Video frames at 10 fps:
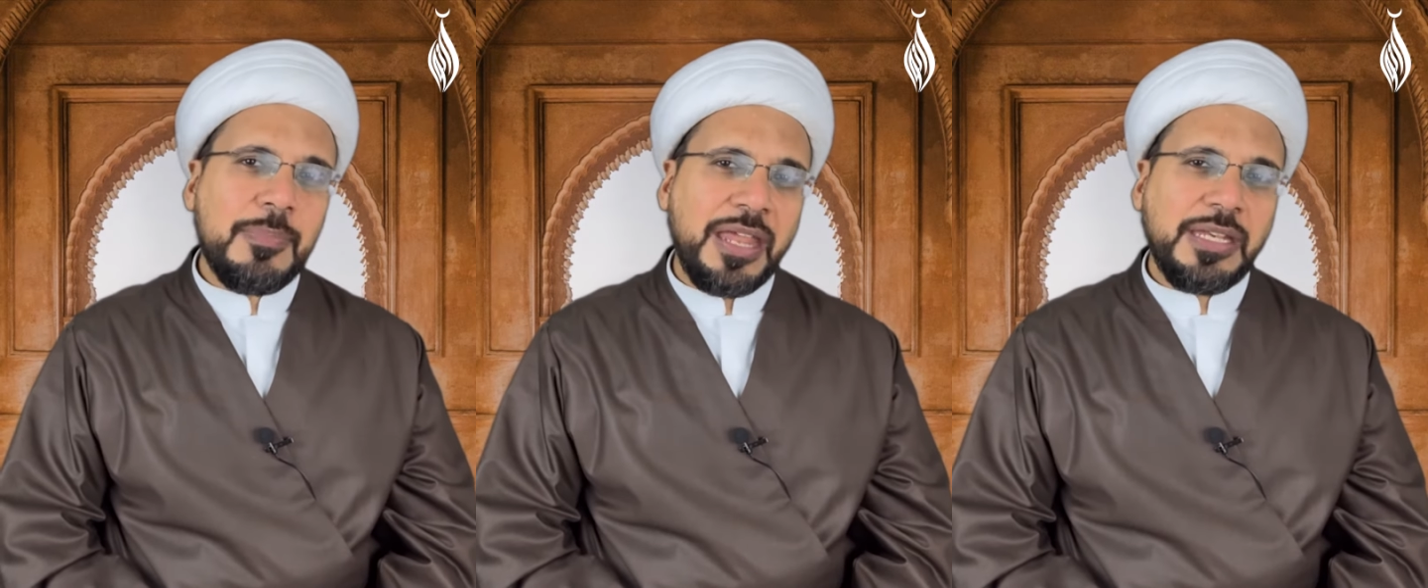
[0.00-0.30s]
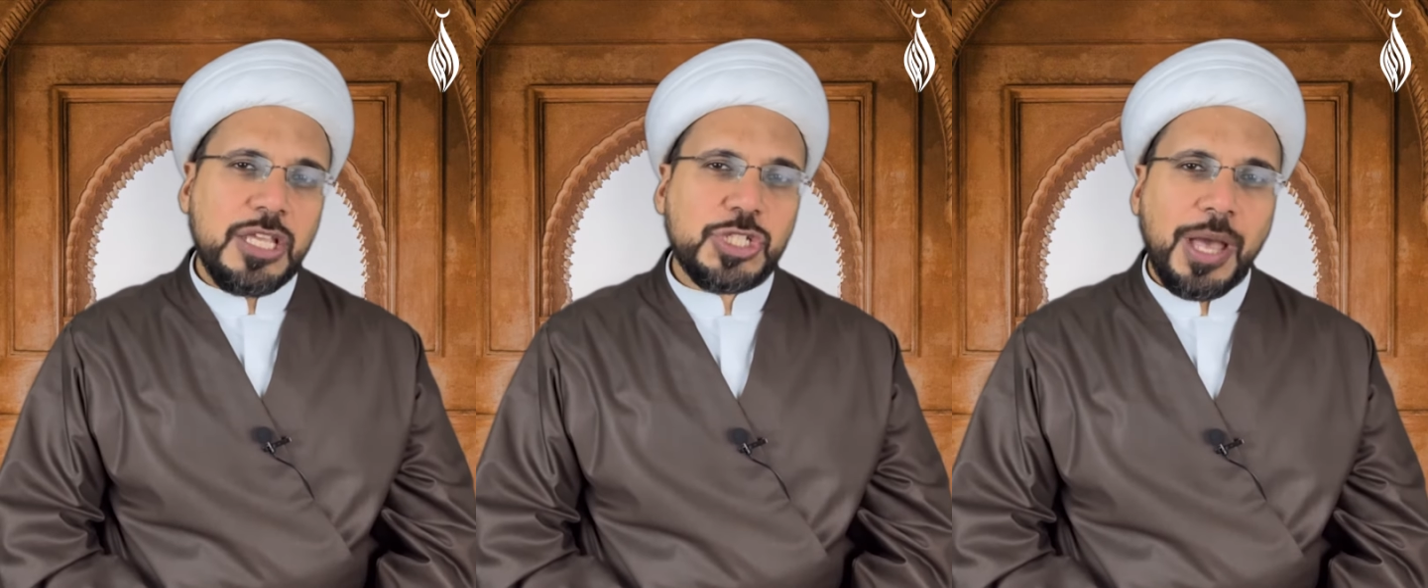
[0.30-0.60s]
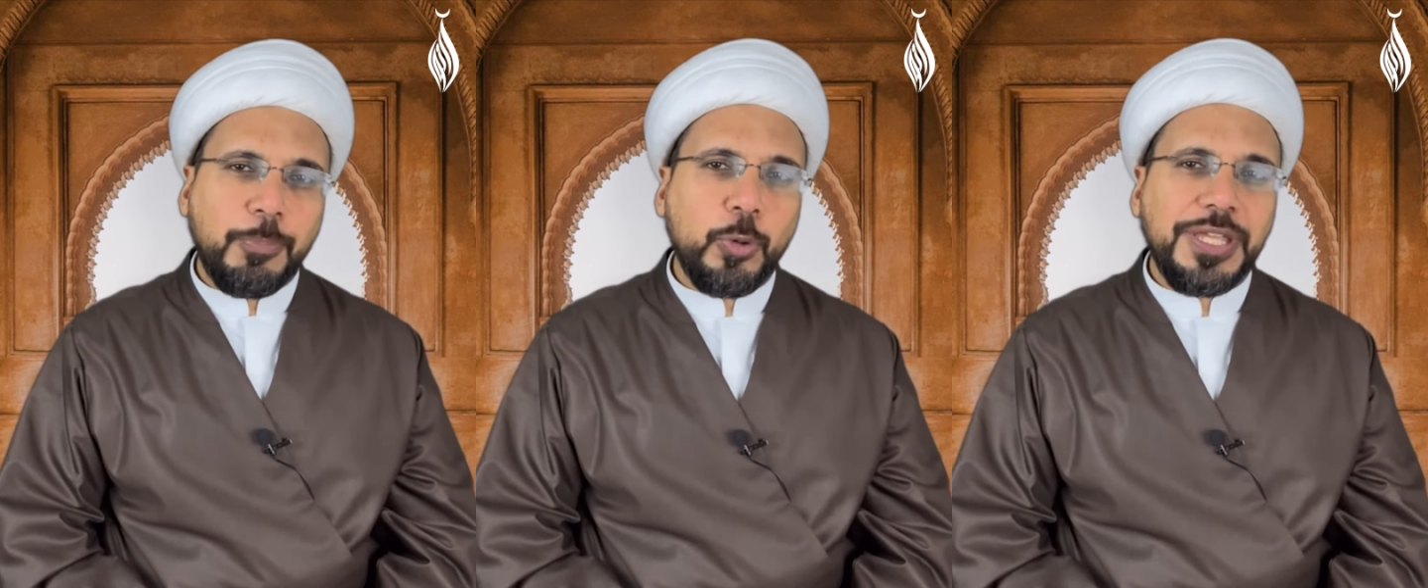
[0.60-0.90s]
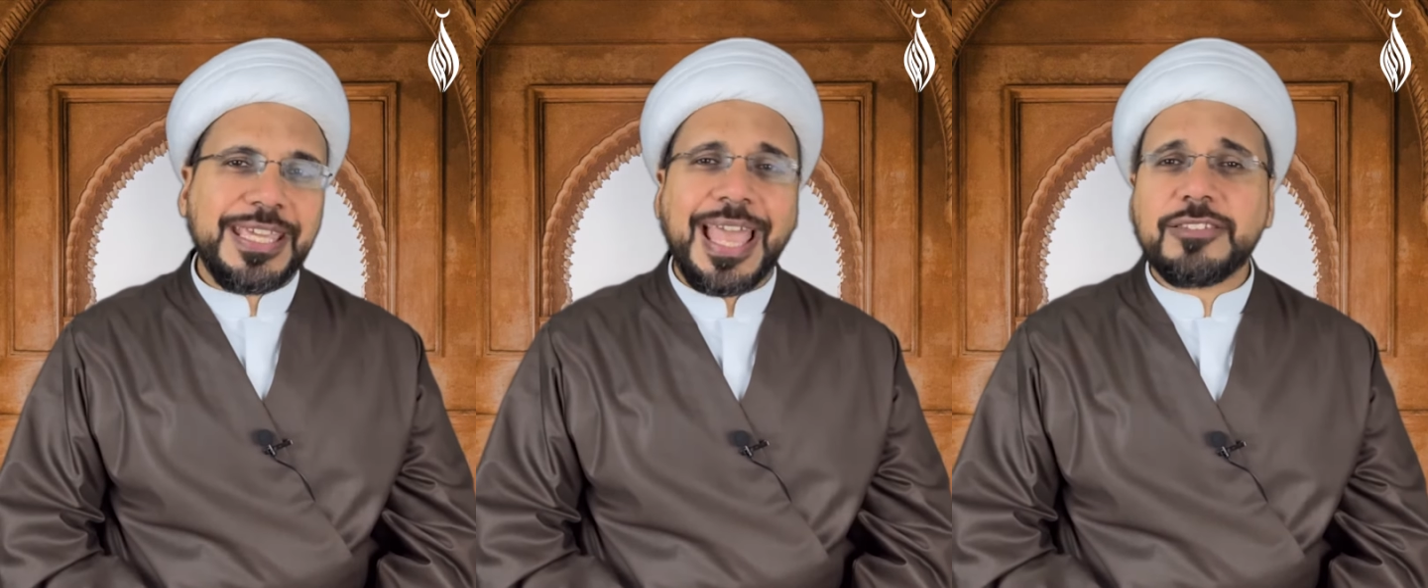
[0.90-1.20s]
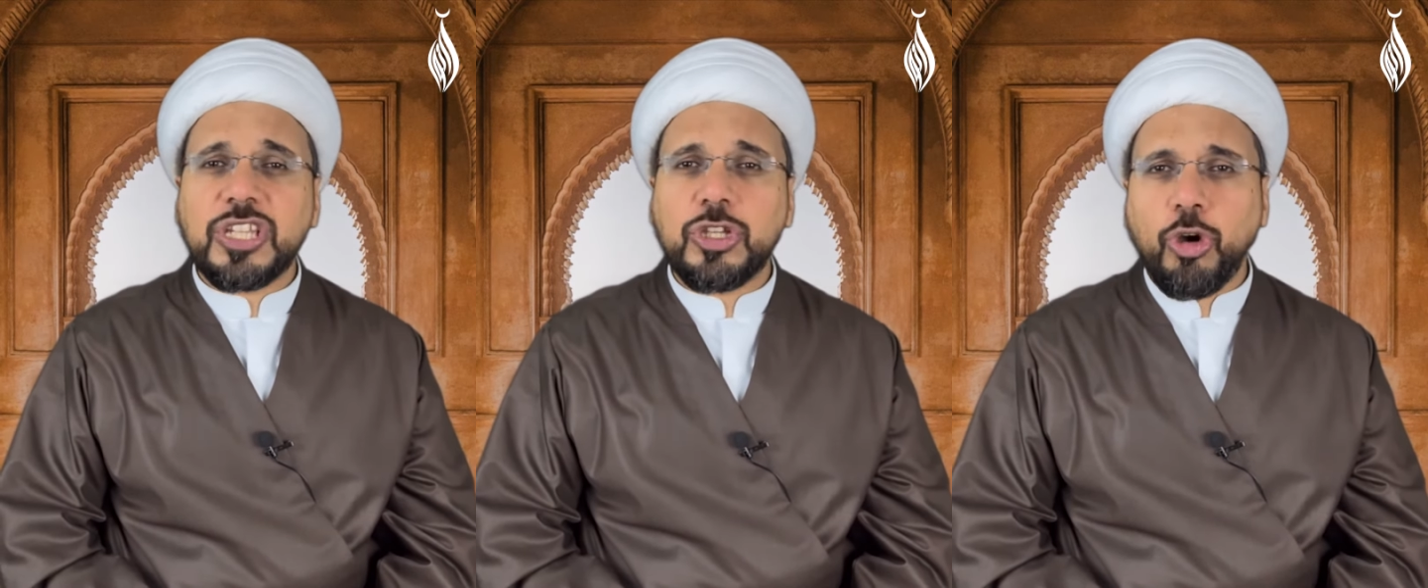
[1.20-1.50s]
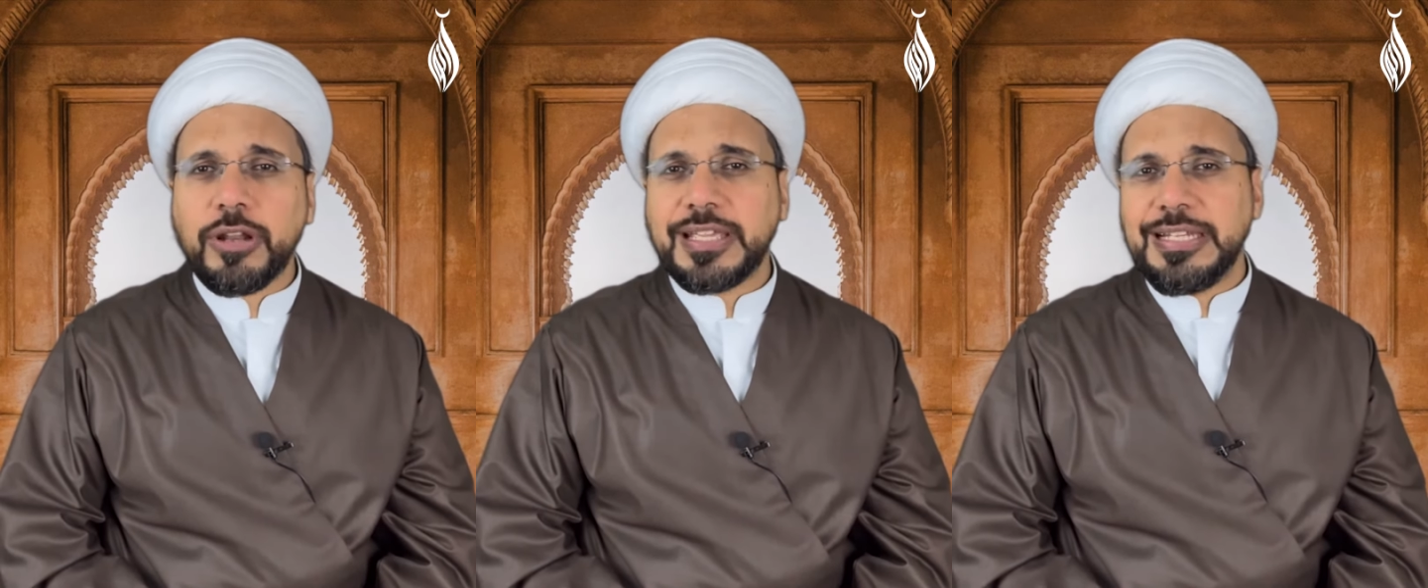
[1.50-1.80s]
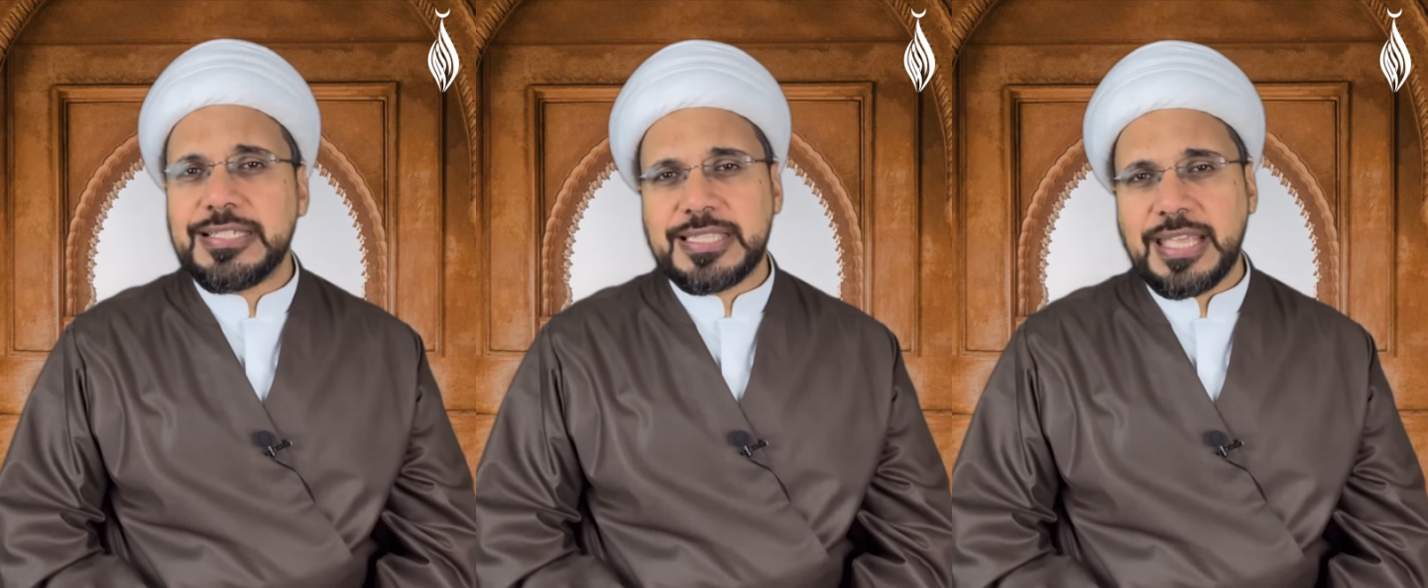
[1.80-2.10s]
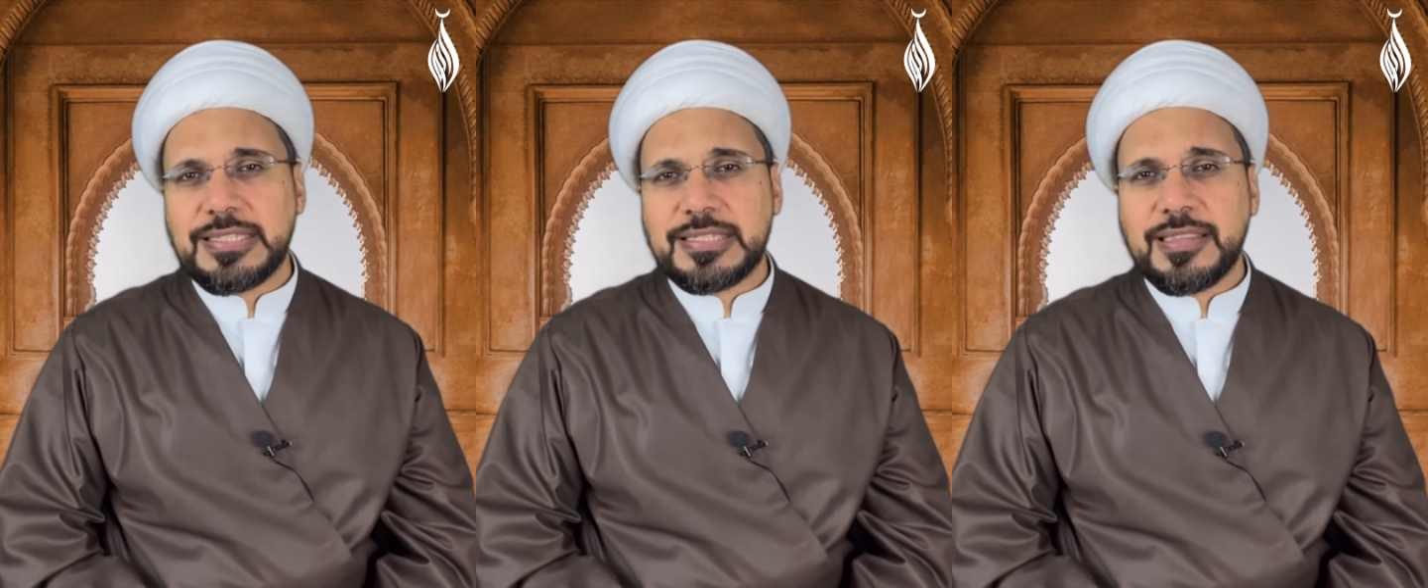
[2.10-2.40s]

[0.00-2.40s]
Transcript: al-Nishapuri categorically states